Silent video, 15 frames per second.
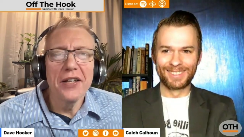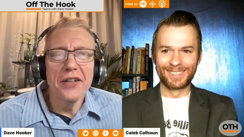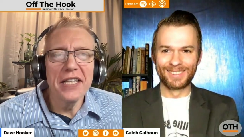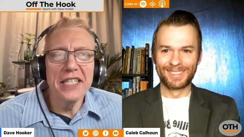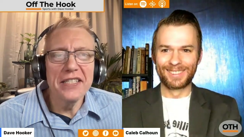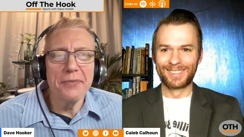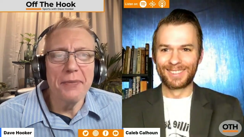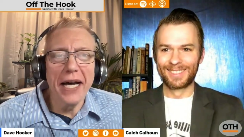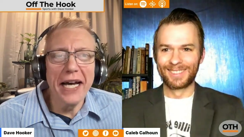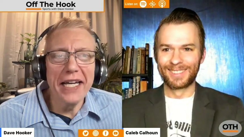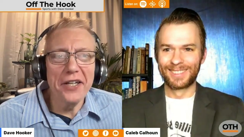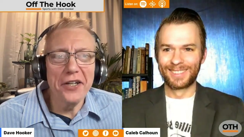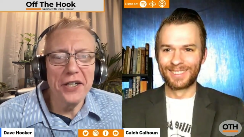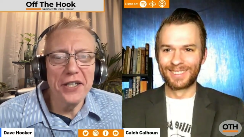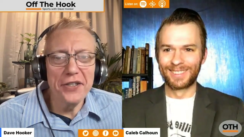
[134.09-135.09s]
Speaker 1: these
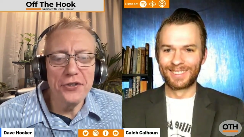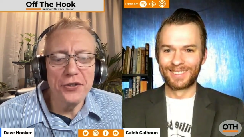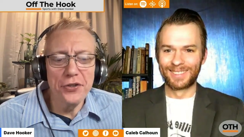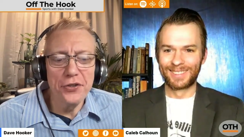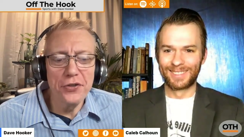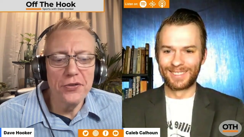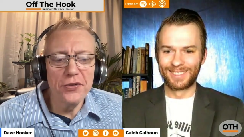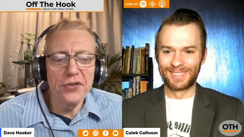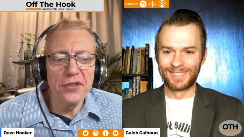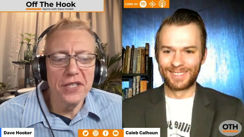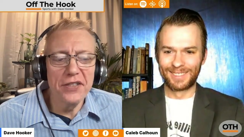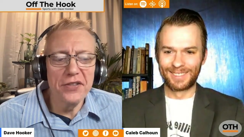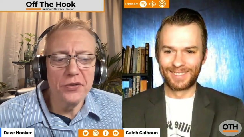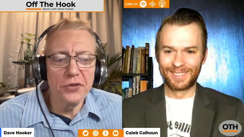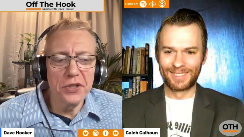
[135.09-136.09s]
minor issues,
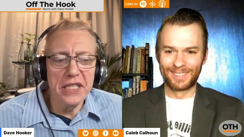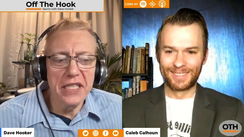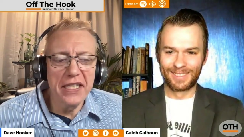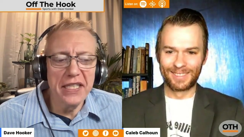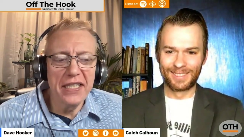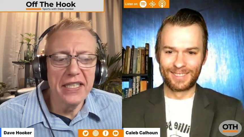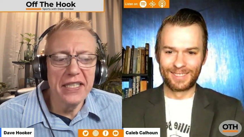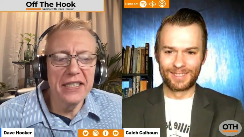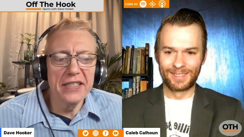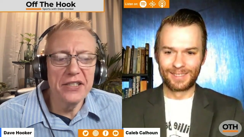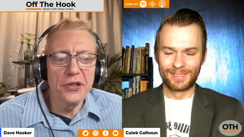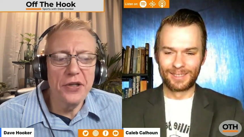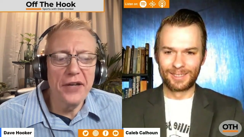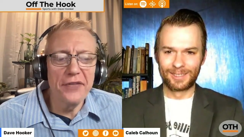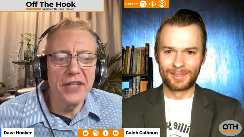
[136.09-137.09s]
these sorts of things,
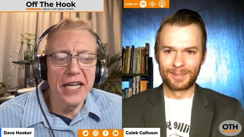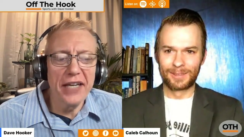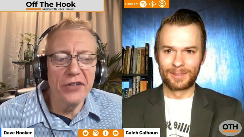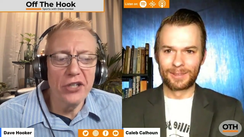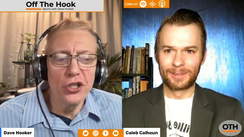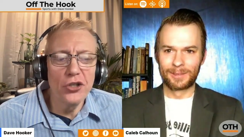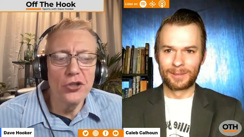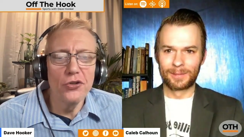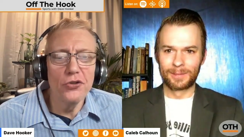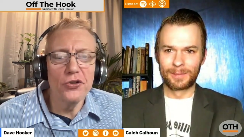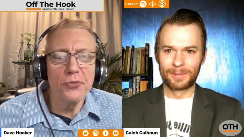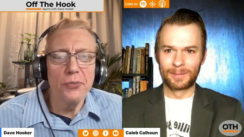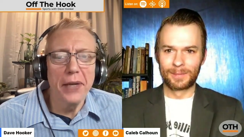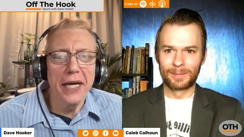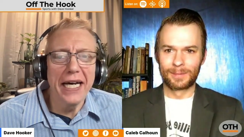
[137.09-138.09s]
you have to have a
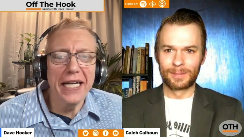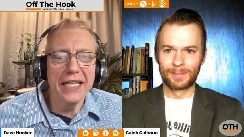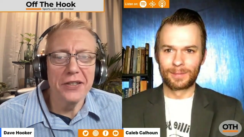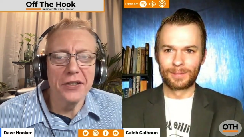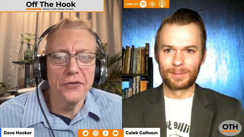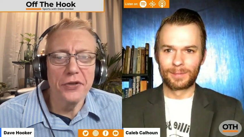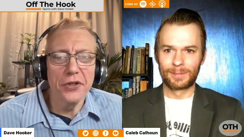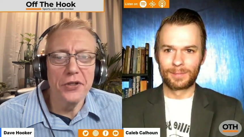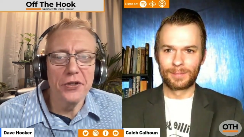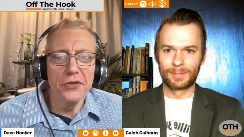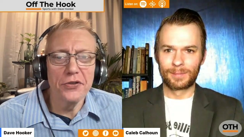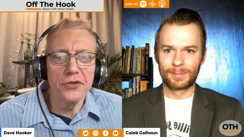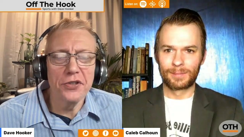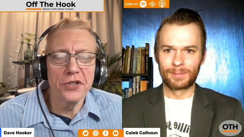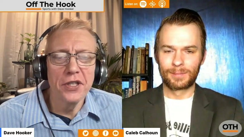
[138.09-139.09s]
huge pile of
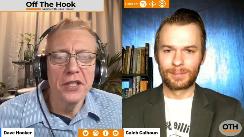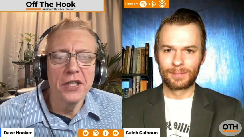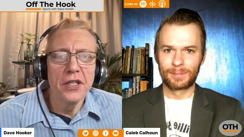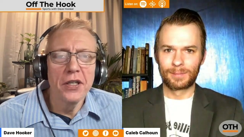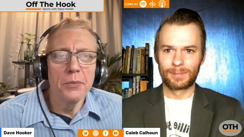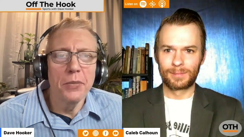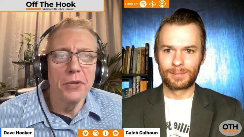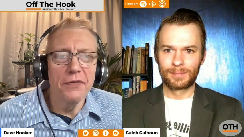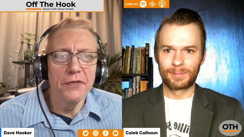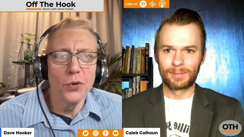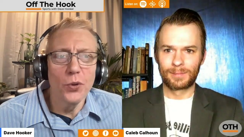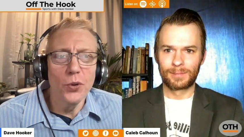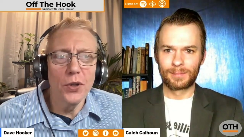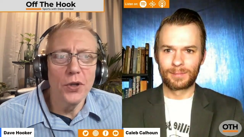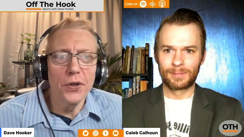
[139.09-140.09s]
those
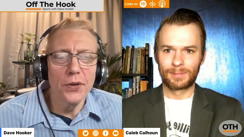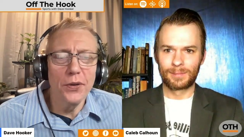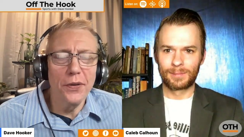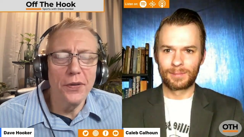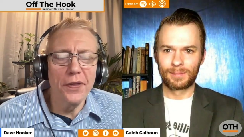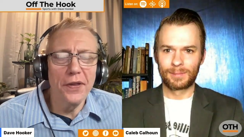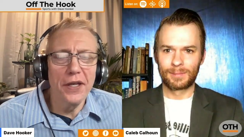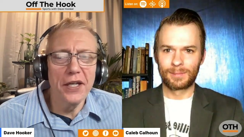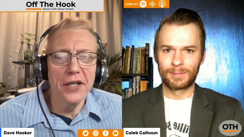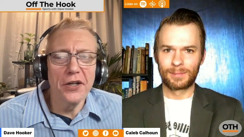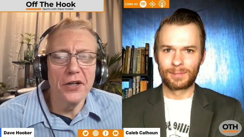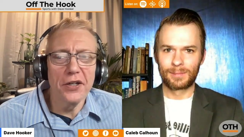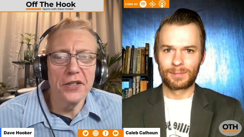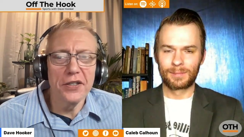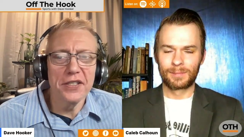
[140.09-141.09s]
before they
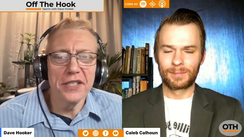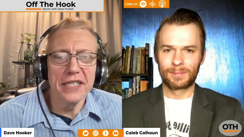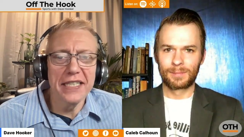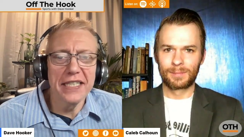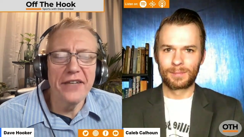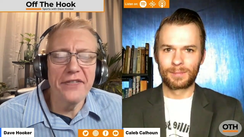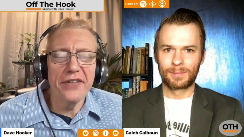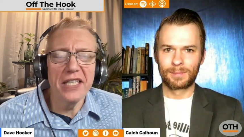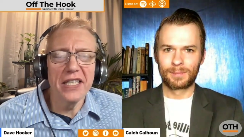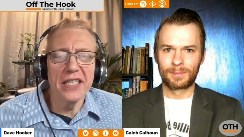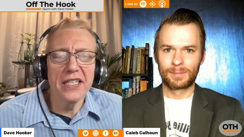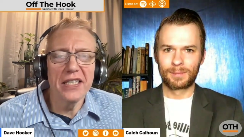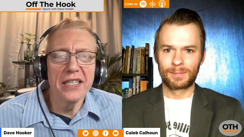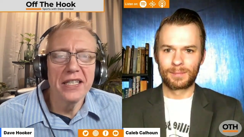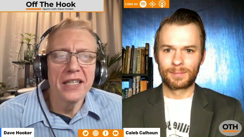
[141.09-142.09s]
are
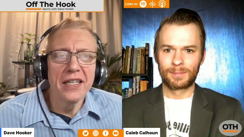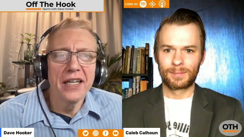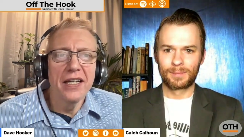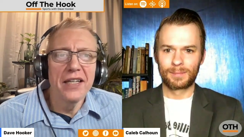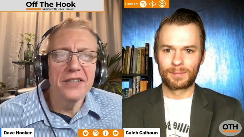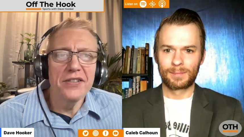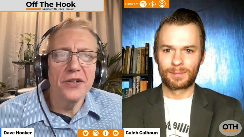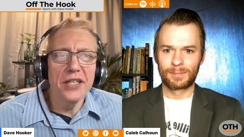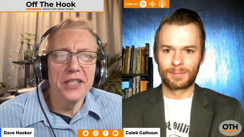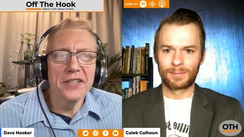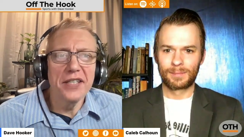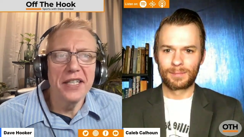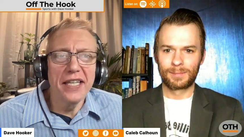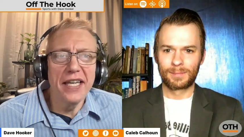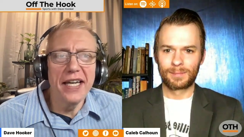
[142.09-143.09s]
significant. So I'll
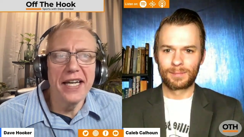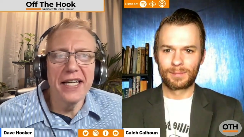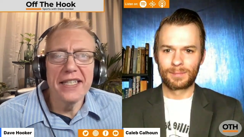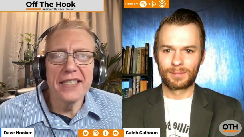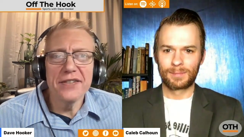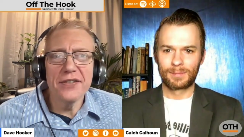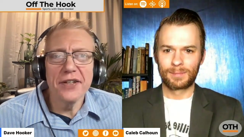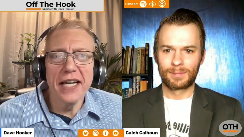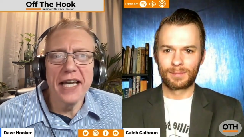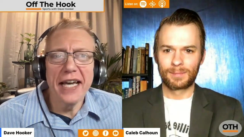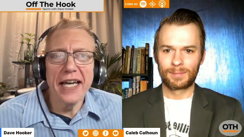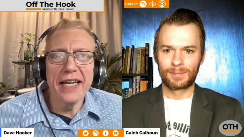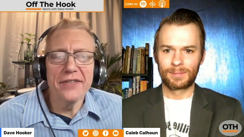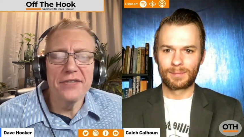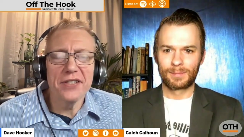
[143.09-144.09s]
say, yeah, he's going to
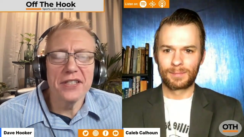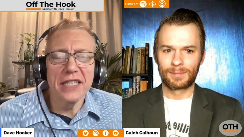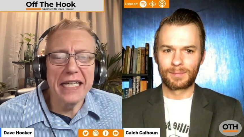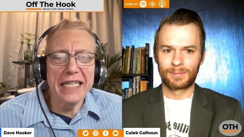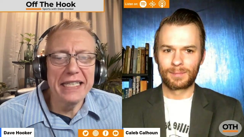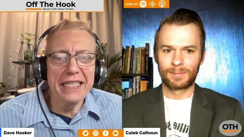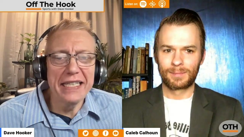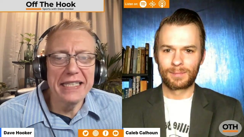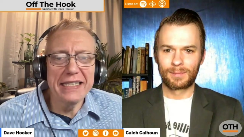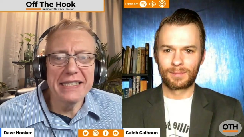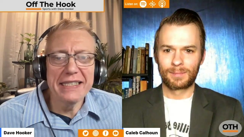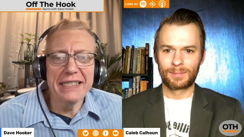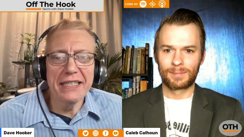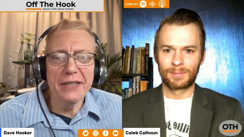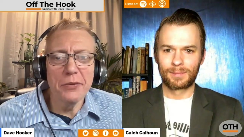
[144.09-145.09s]
have slight
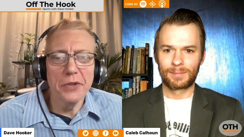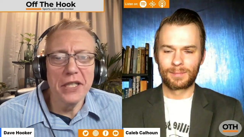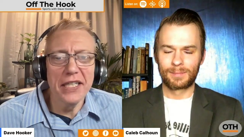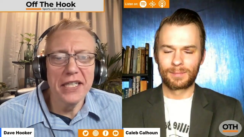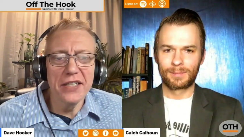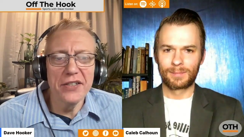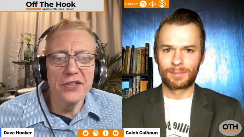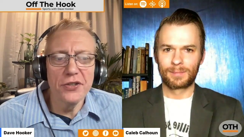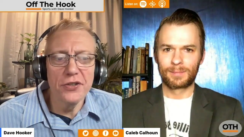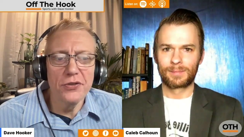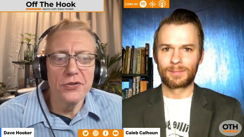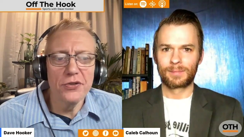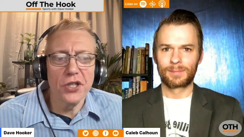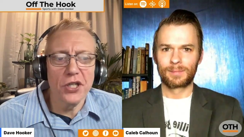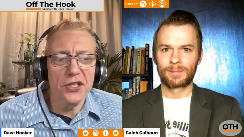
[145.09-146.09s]
NCAA
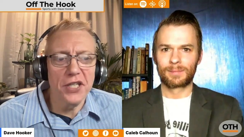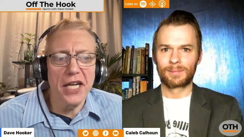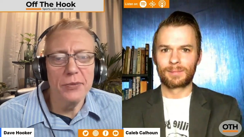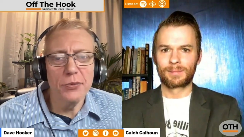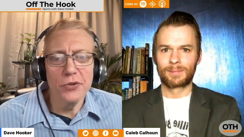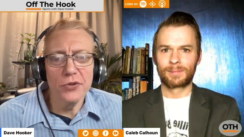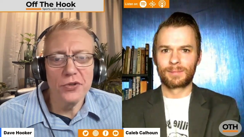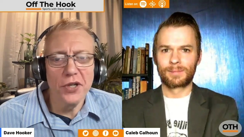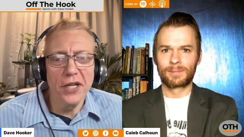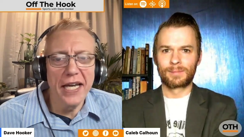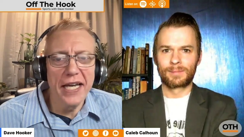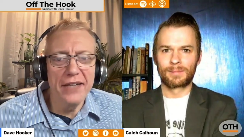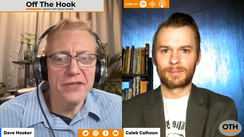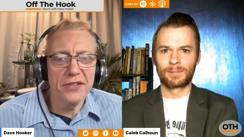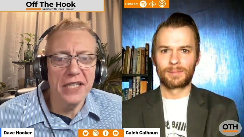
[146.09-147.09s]
issues. Josh is going to
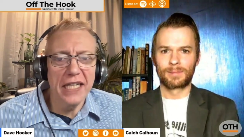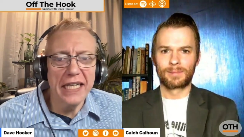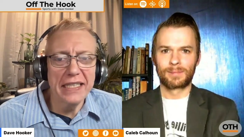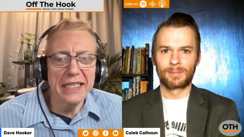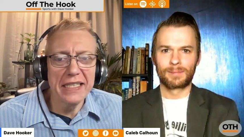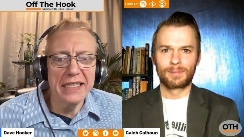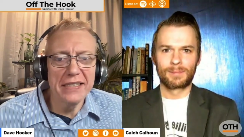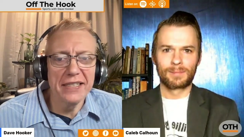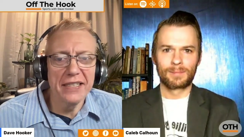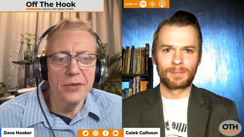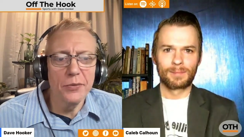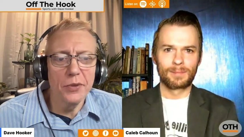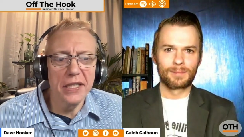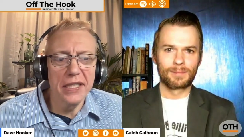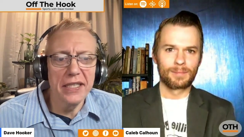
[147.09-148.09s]
have slight
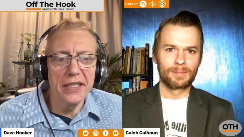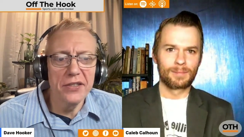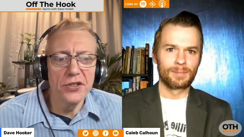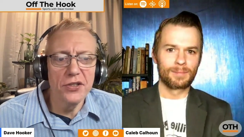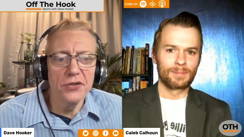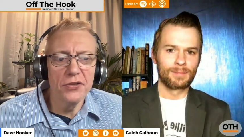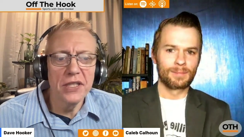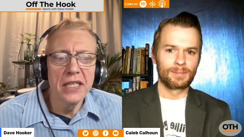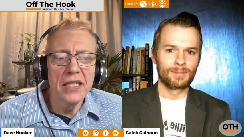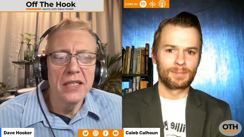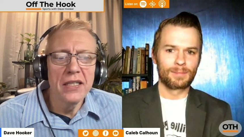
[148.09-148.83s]
NCAA issues.